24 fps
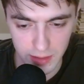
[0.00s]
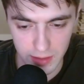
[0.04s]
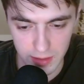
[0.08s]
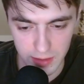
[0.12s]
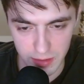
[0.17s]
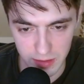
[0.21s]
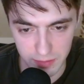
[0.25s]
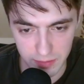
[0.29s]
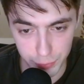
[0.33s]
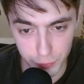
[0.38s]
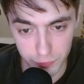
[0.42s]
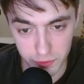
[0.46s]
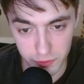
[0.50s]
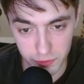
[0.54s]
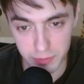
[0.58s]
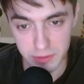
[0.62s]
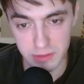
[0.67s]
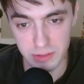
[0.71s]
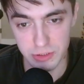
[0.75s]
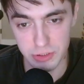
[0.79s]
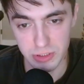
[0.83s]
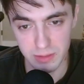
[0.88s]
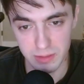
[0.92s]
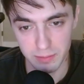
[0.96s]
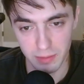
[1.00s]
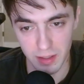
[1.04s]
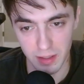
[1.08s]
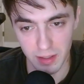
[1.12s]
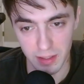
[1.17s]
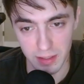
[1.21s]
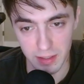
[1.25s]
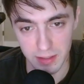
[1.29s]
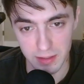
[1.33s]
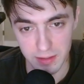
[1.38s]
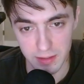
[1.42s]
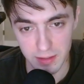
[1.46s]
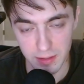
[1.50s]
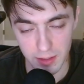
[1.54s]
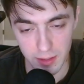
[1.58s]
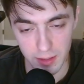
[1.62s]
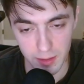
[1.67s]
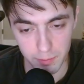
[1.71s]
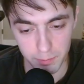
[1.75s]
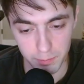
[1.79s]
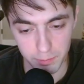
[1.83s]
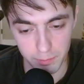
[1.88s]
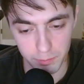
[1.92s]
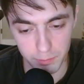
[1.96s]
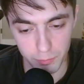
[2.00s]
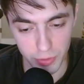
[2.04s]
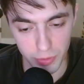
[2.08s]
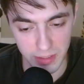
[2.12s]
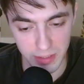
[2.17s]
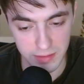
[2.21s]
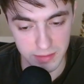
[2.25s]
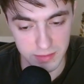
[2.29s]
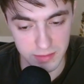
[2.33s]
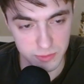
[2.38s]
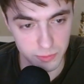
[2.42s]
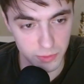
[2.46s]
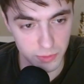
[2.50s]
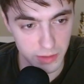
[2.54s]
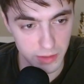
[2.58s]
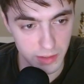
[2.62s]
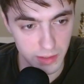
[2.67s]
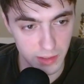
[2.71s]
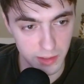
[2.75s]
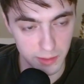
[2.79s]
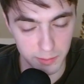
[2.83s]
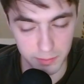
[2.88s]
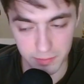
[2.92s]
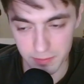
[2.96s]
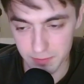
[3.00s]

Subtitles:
improve the position by bringing this rook up.